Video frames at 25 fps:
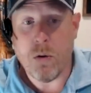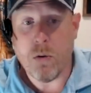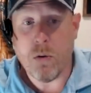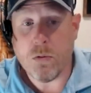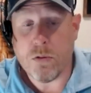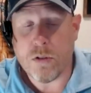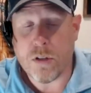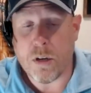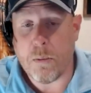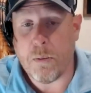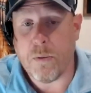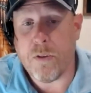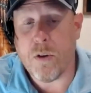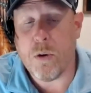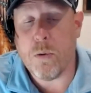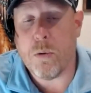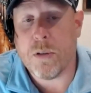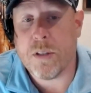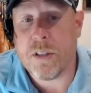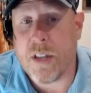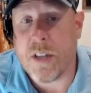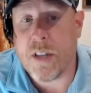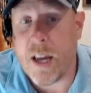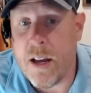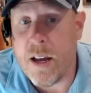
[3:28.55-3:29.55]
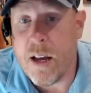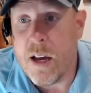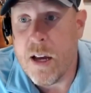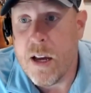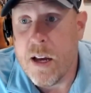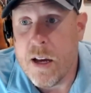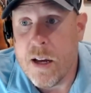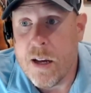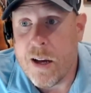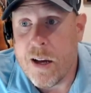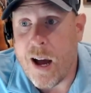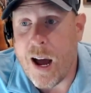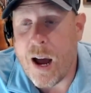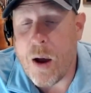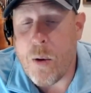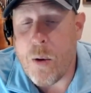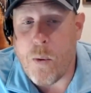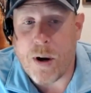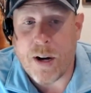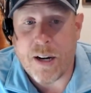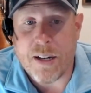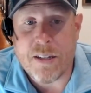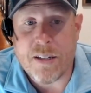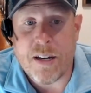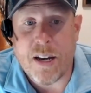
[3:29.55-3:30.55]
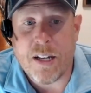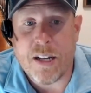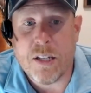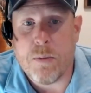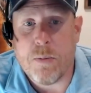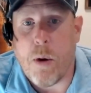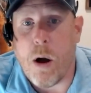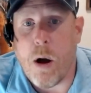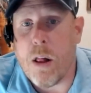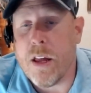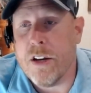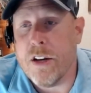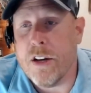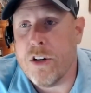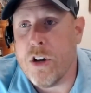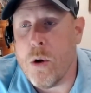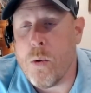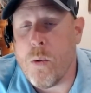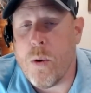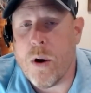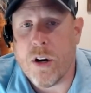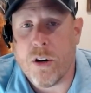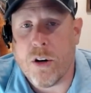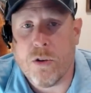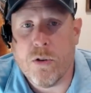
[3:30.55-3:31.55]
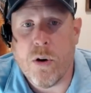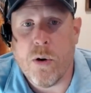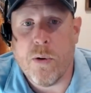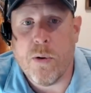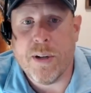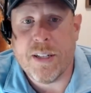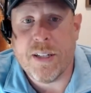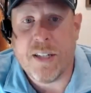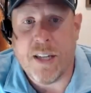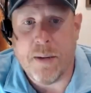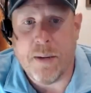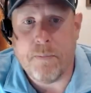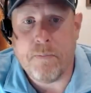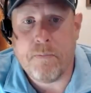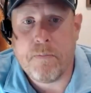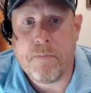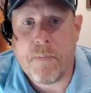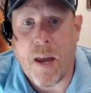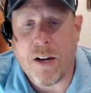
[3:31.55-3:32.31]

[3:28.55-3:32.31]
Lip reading: Some of you will say, I want to stay small. I don't want to grow a team.